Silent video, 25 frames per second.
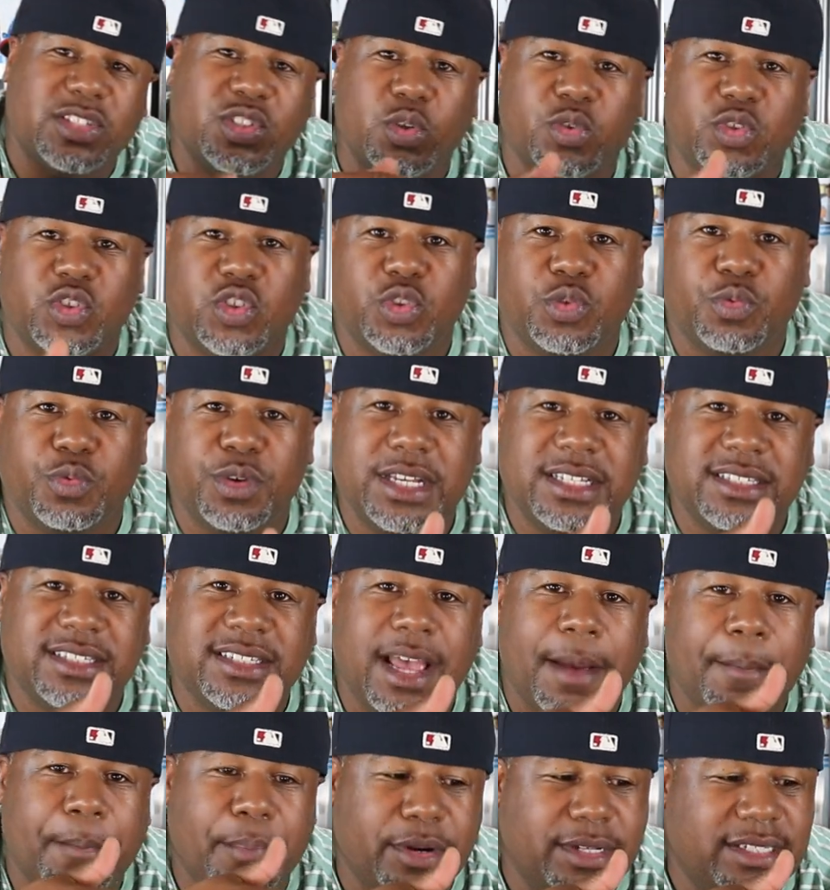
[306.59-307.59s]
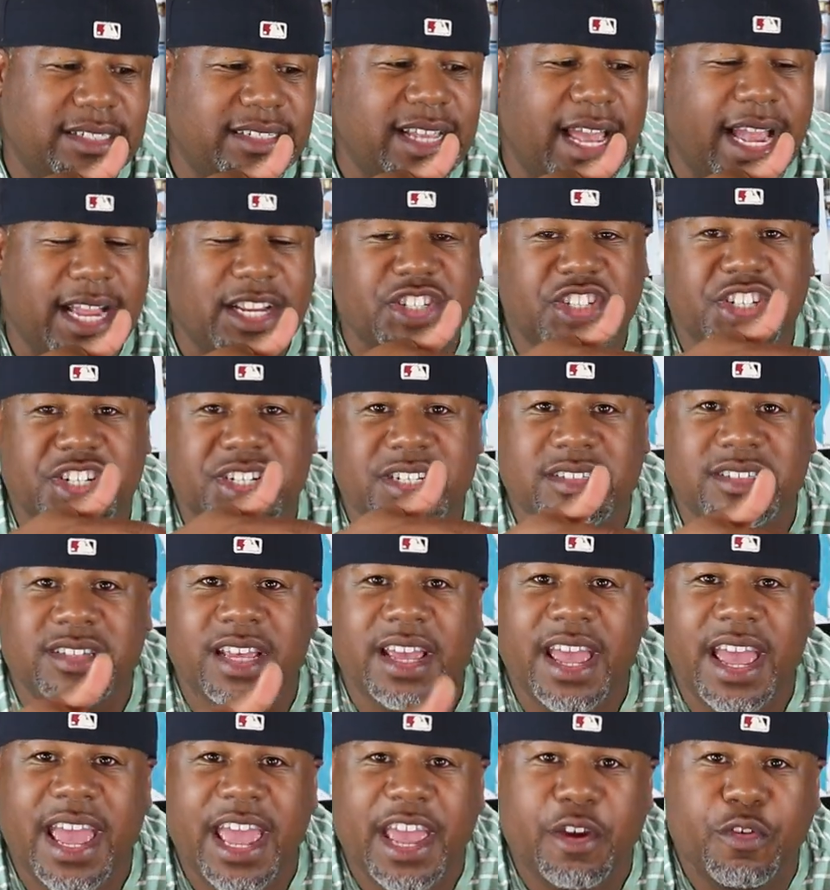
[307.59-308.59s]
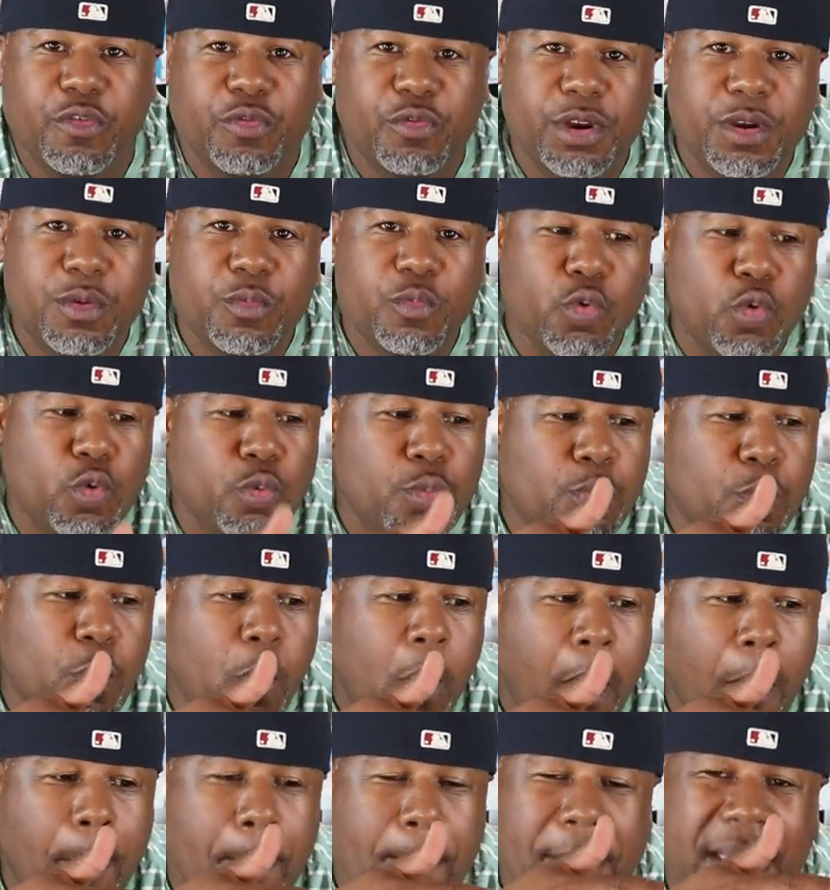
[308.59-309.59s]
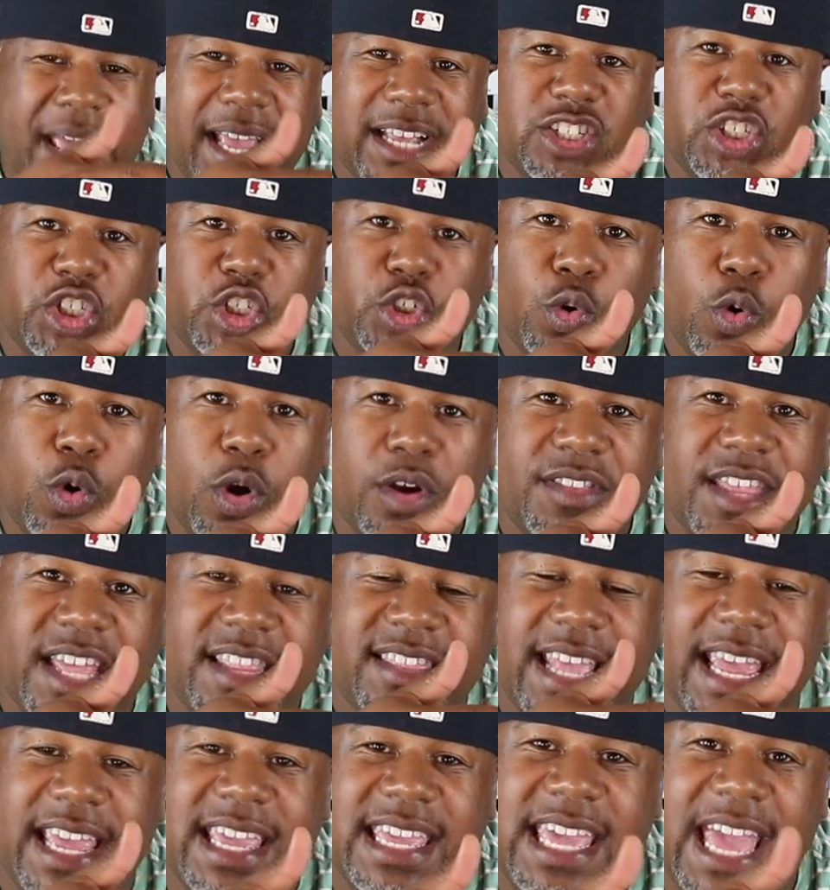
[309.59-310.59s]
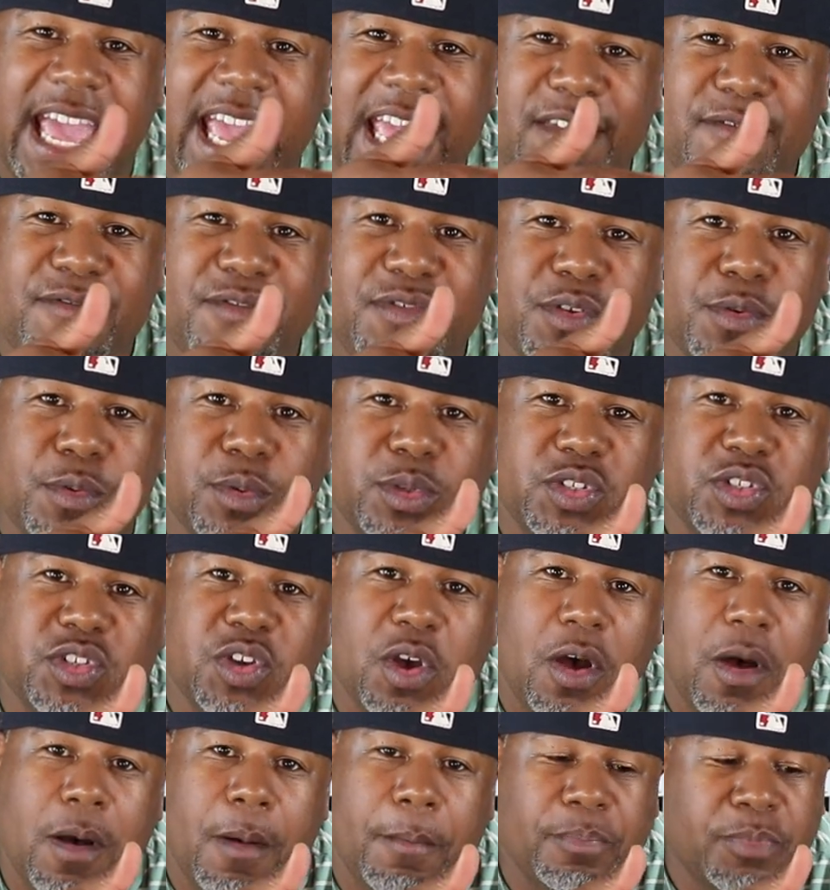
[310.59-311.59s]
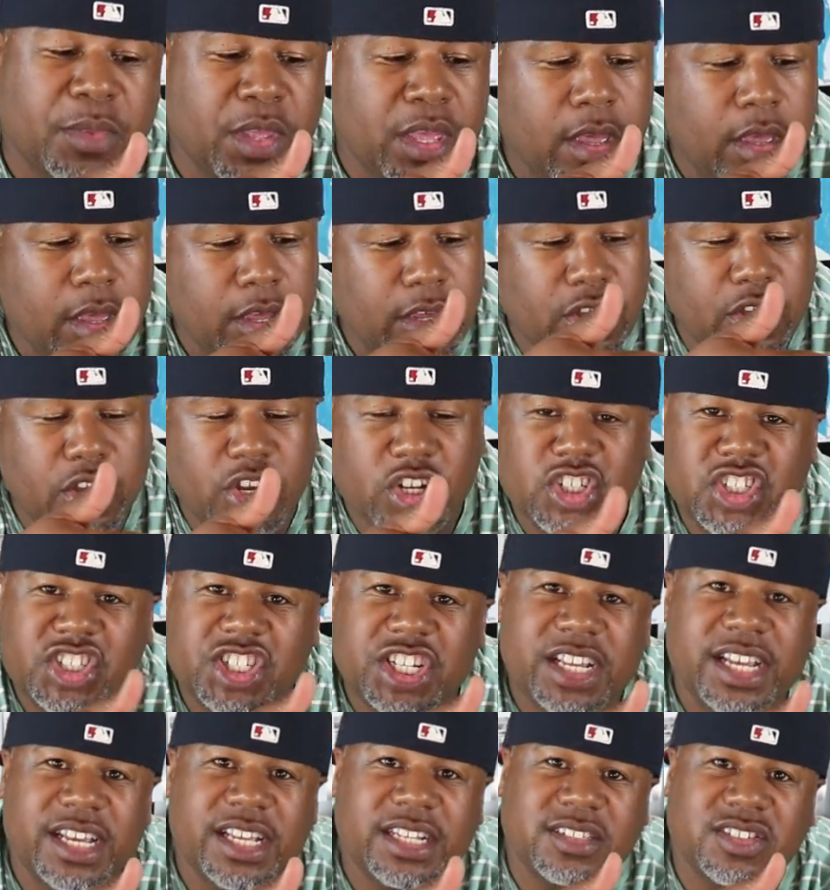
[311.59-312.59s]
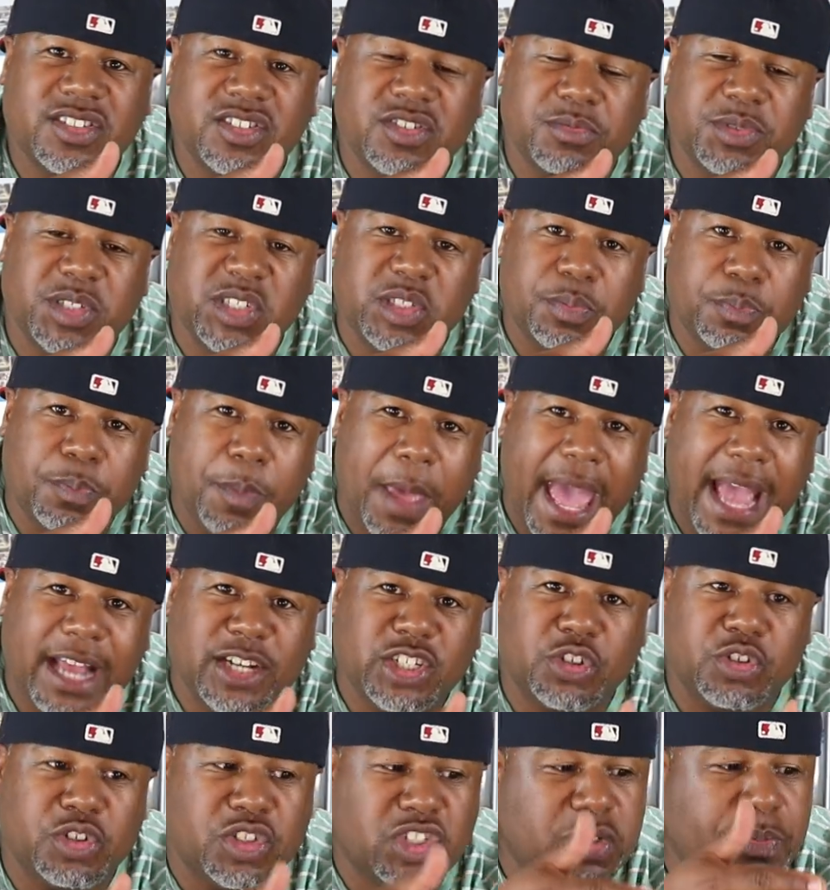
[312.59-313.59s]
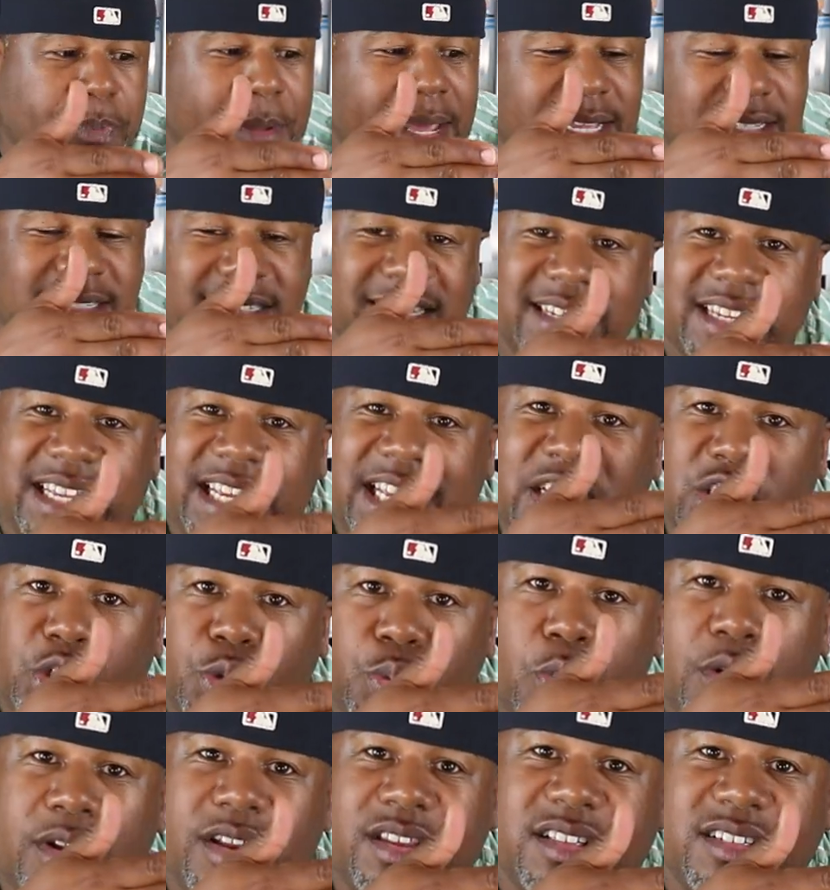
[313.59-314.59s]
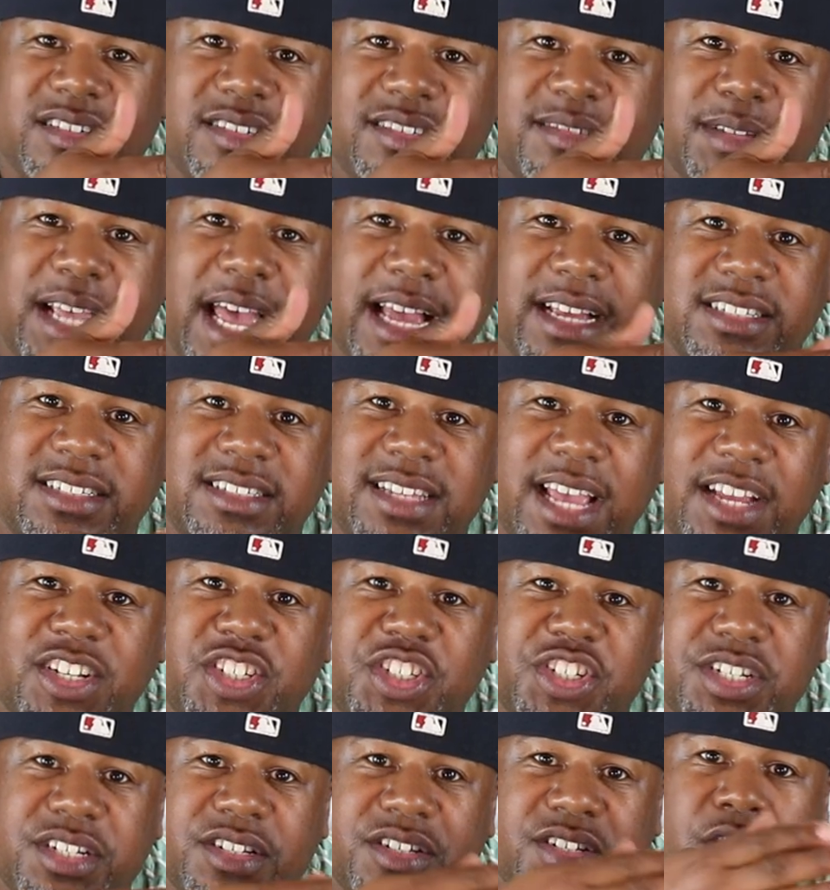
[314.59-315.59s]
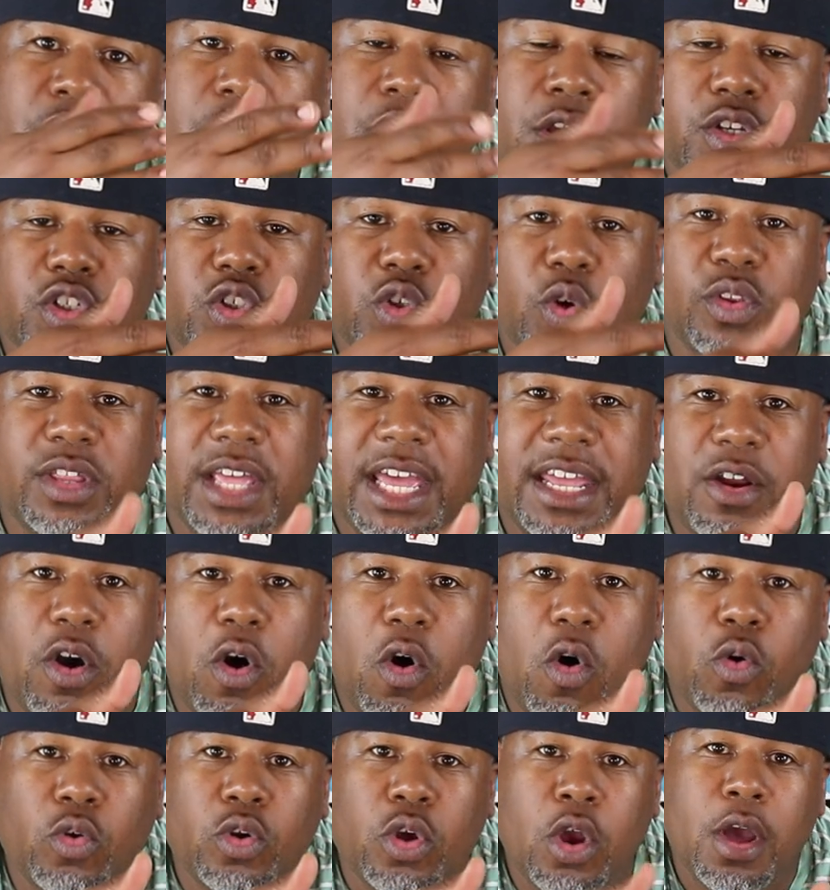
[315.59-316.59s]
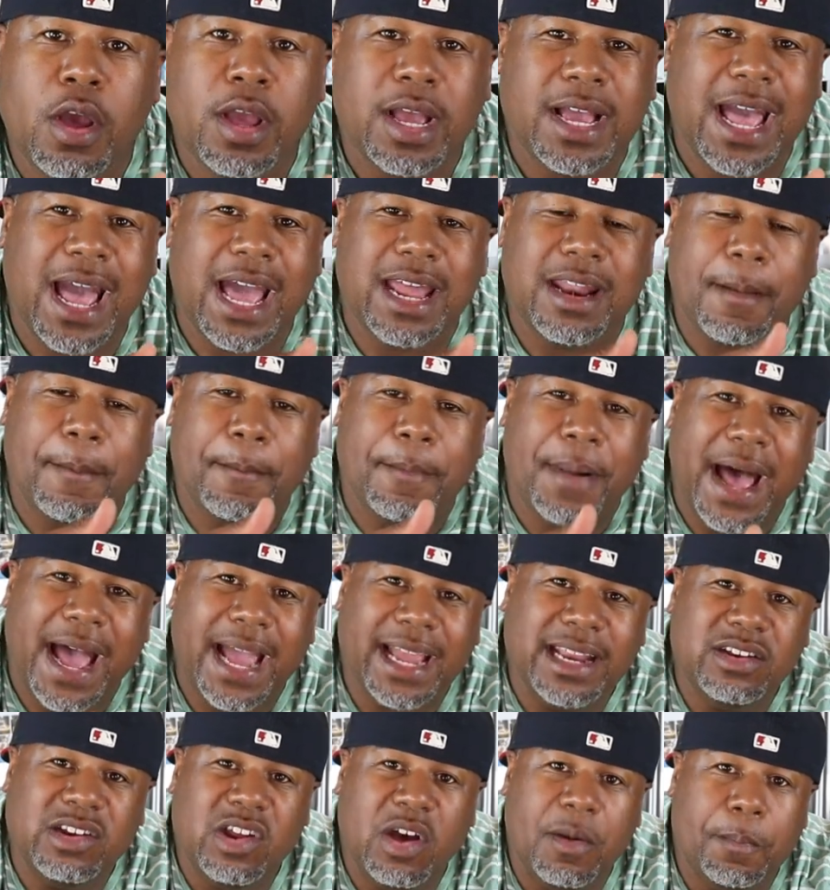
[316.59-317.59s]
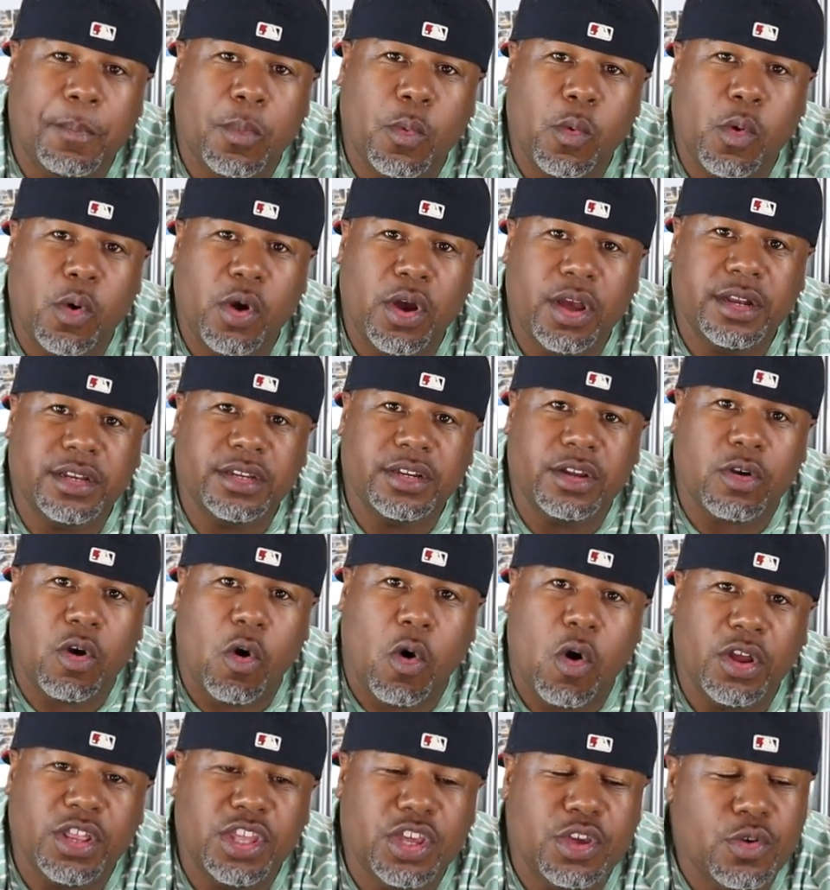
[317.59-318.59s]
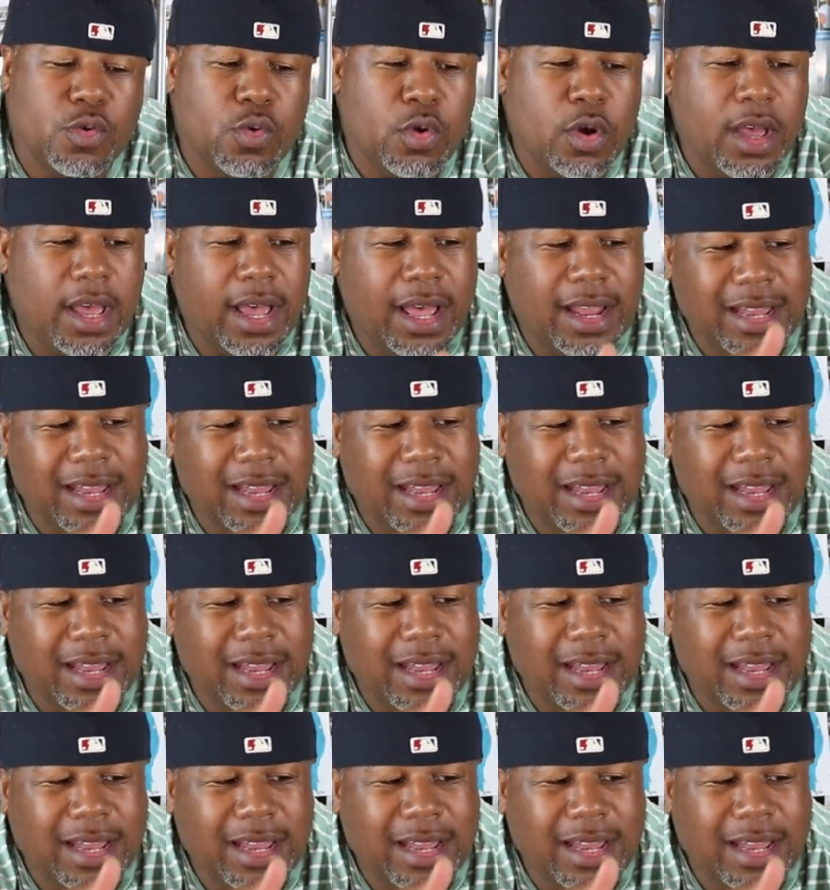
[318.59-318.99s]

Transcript: So it's three separate sections, and Greenroom made sure that they gave you some cushion, some extra space in each one of the sections so they don't kind of bind up on on you.